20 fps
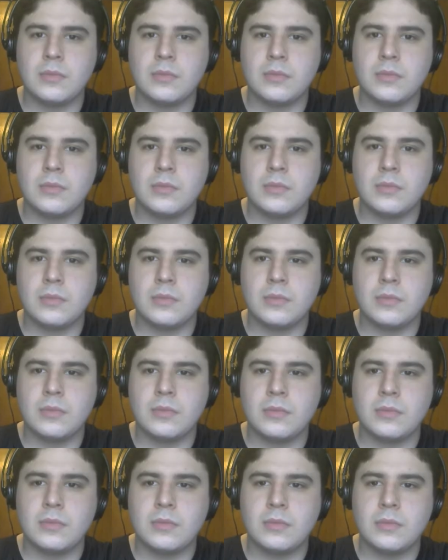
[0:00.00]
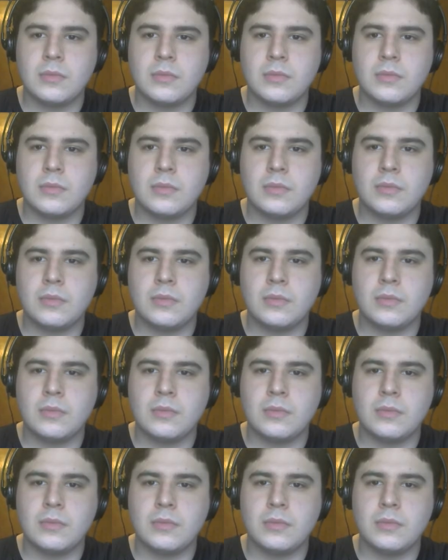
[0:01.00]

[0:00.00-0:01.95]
[no speech]